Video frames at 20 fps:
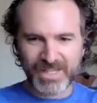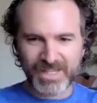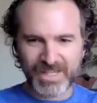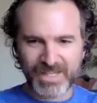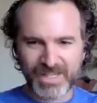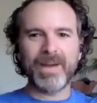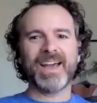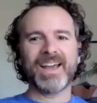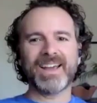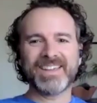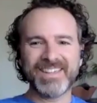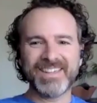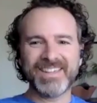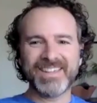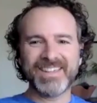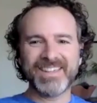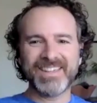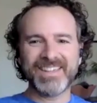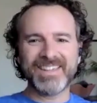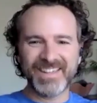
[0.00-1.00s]
back
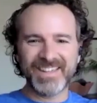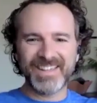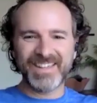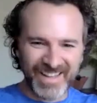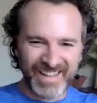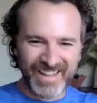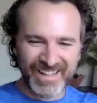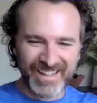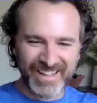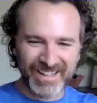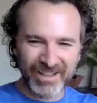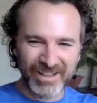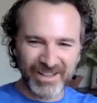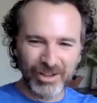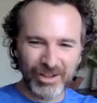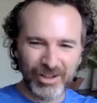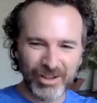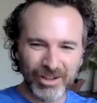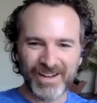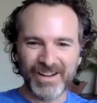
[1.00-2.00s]
and look at
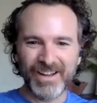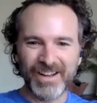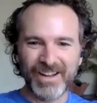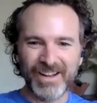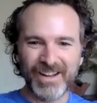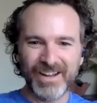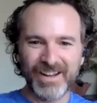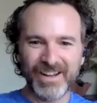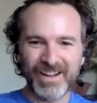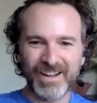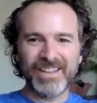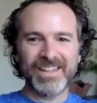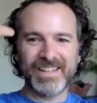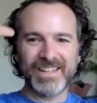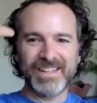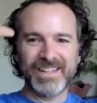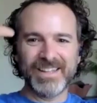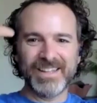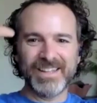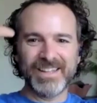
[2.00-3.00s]
the
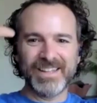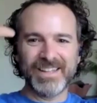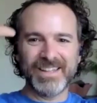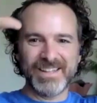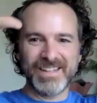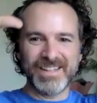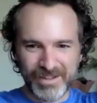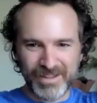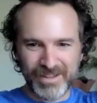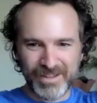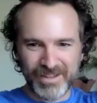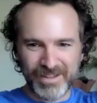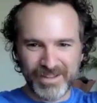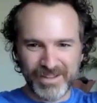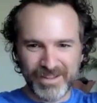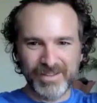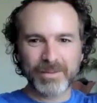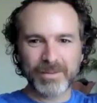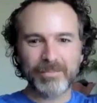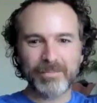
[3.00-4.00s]

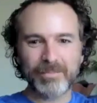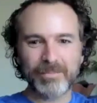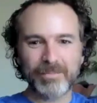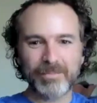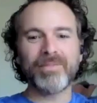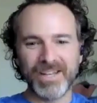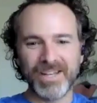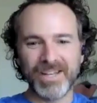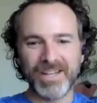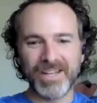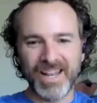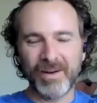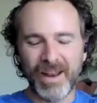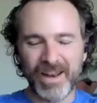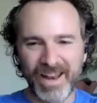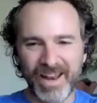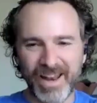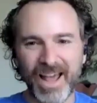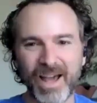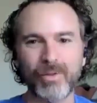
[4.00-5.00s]
what's above it, and
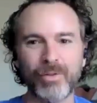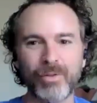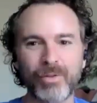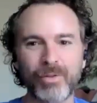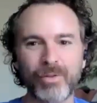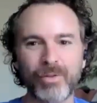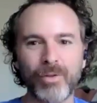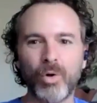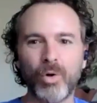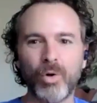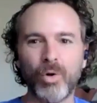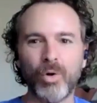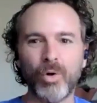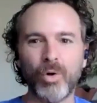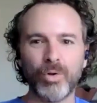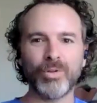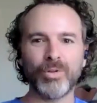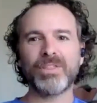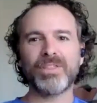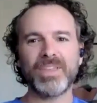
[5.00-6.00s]
how the whole
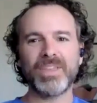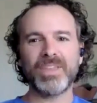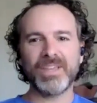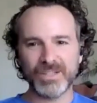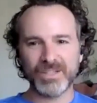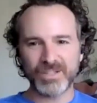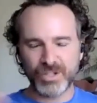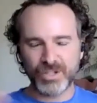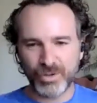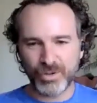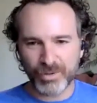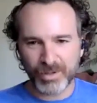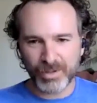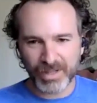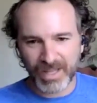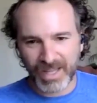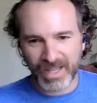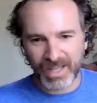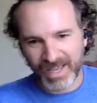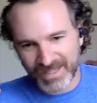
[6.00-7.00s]
thing is
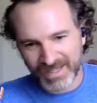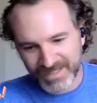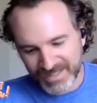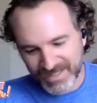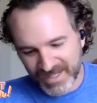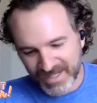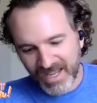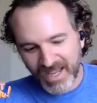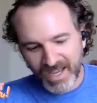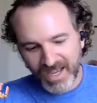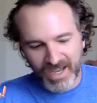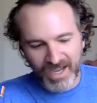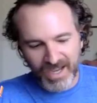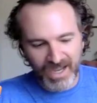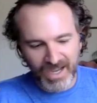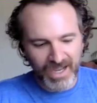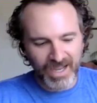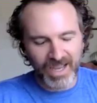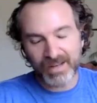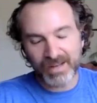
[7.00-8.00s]
utilized
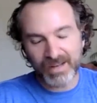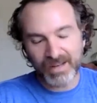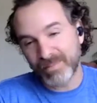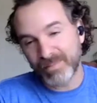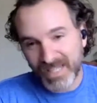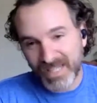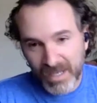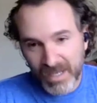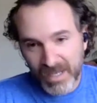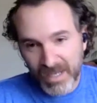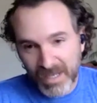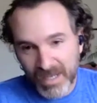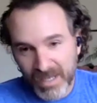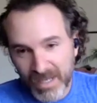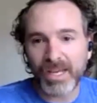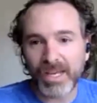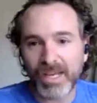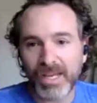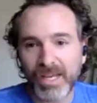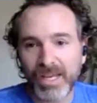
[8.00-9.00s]
and
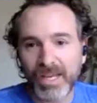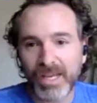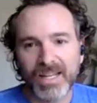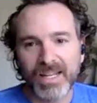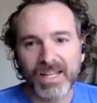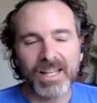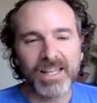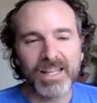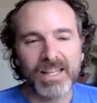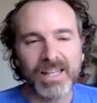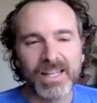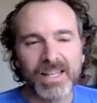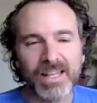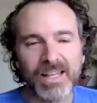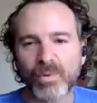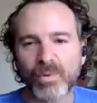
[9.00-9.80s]
manipulated, that's when